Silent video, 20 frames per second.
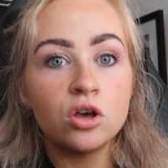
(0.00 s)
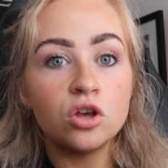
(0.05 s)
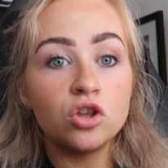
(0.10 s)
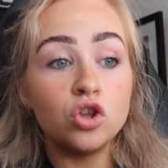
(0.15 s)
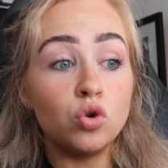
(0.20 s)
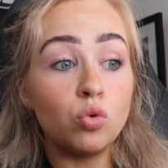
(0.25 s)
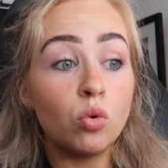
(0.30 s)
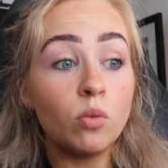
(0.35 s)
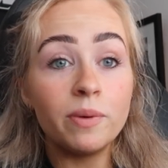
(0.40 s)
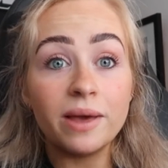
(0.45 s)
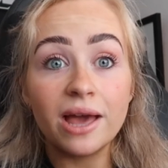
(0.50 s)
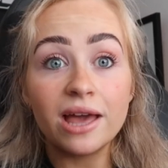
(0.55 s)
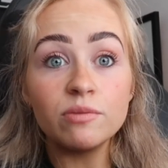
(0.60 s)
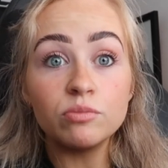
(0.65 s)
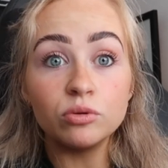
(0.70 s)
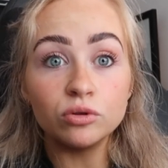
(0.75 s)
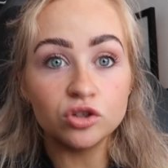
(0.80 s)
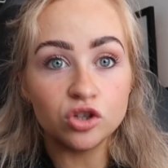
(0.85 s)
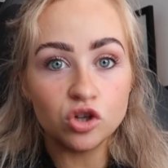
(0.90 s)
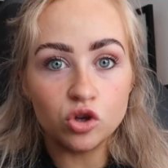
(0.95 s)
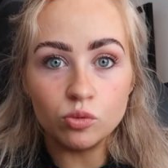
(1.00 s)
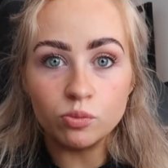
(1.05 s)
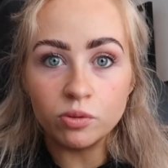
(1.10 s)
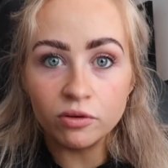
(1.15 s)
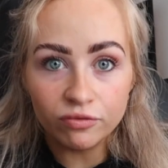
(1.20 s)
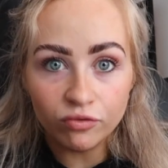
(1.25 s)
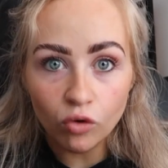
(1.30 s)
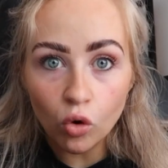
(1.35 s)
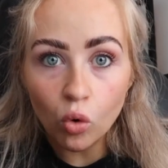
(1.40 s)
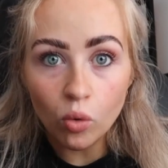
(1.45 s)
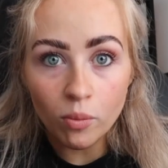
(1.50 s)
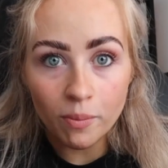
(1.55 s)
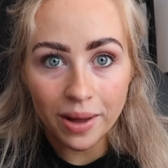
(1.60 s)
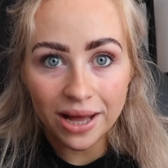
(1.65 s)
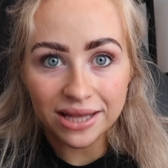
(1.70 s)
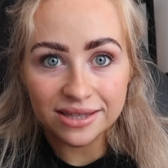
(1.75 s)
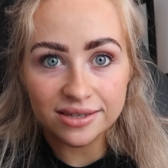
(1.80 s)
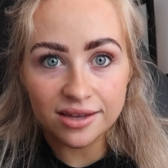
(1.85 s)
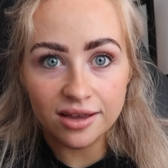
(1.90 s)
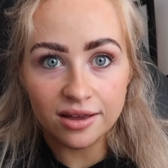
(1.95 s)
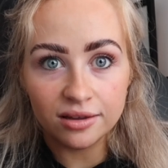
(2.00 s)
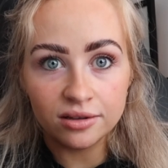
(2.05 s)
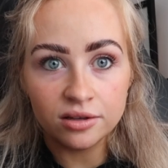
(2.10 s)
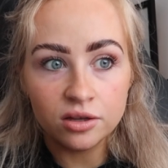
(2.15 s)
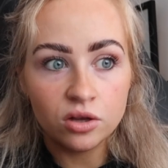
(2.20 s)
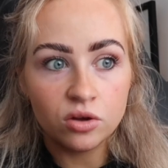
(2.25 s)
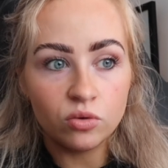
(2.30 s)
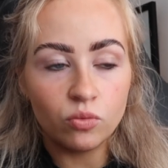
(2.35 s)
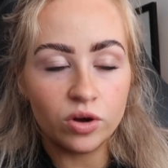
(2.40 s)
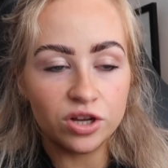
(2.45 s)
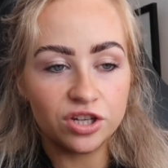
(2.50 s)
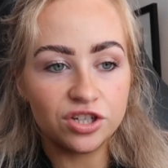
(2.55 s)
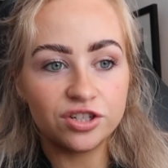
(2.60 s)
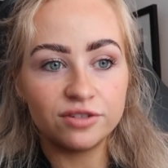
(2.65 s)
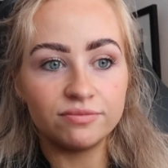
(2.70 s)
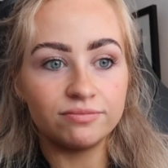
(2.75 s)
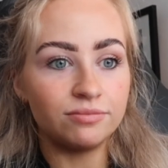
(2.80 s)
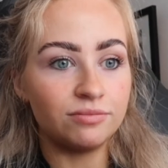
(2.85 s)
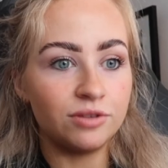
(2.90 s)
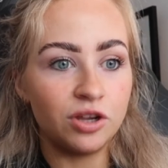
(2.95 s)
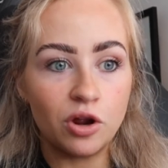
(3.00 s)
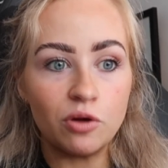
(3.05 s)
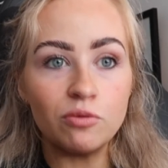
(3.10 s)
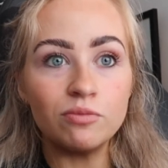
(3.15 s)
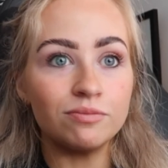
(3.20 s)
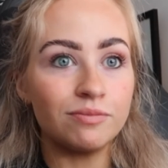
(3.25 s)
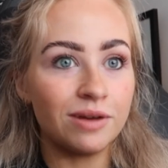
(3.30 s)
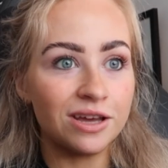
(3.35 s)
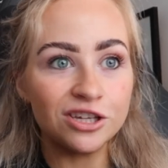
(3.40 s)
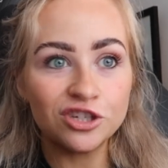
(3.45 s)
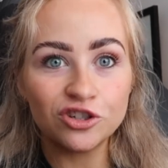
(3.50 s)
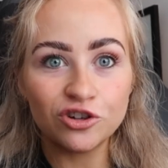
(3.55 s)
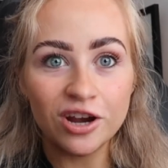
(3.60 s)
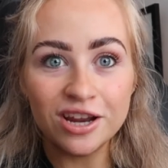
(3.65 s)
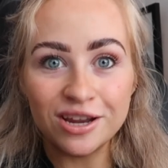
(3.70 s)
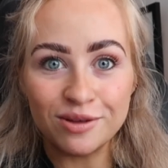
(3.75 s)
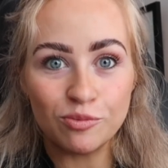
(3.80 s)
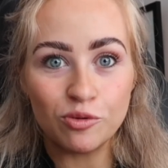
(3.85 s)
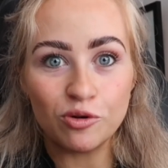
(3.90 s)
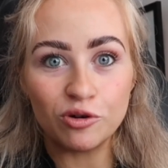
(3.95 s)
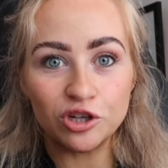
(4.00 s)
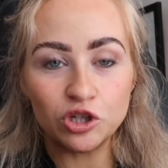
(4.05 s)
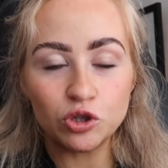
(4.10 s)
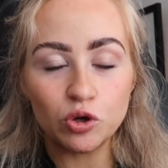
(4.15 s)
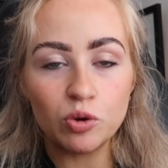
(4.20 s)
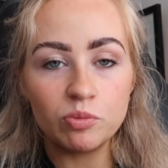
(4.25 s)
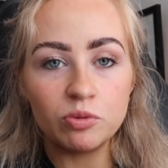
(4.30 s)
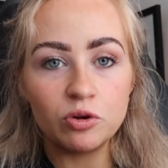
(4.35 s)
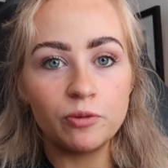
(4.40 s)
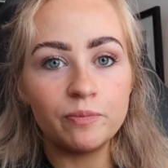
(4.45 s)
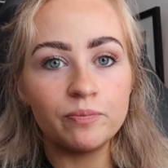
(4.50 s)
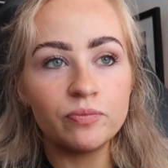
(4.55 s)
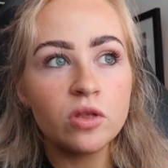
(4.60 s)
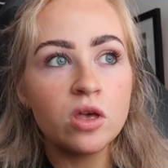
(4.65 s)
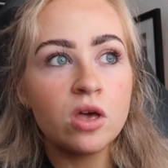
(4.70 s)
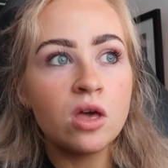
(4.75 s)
You will be able to perform better, which, you know, makes training more enjoyable.